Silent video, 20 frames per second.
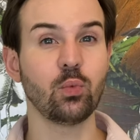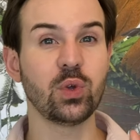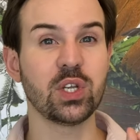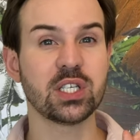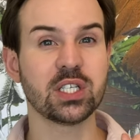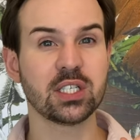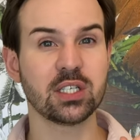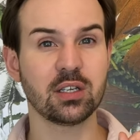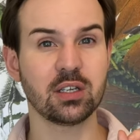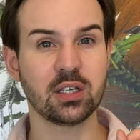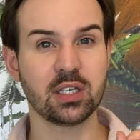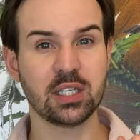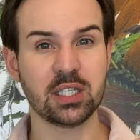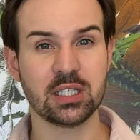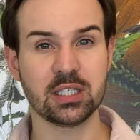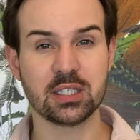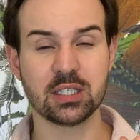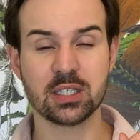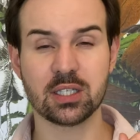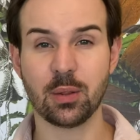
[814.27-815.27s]
which
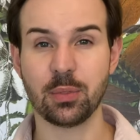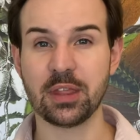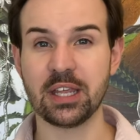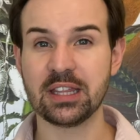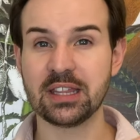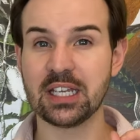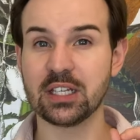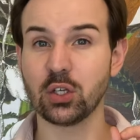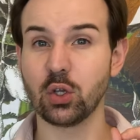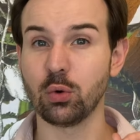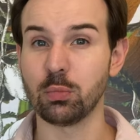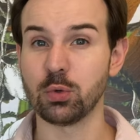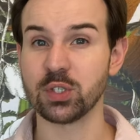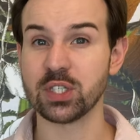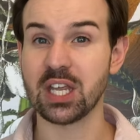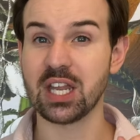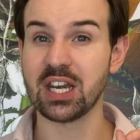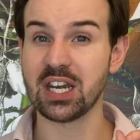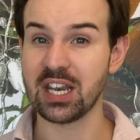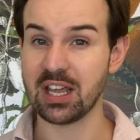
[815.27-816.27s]
is something that
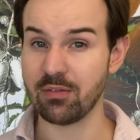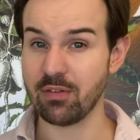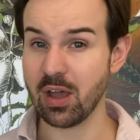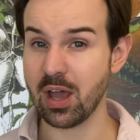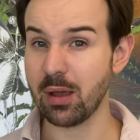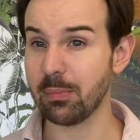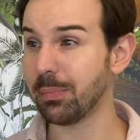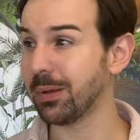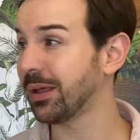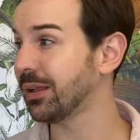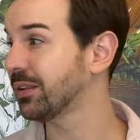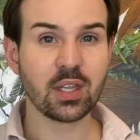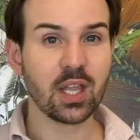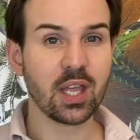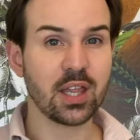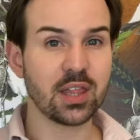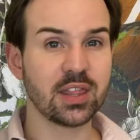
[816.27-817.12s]
almost never happens.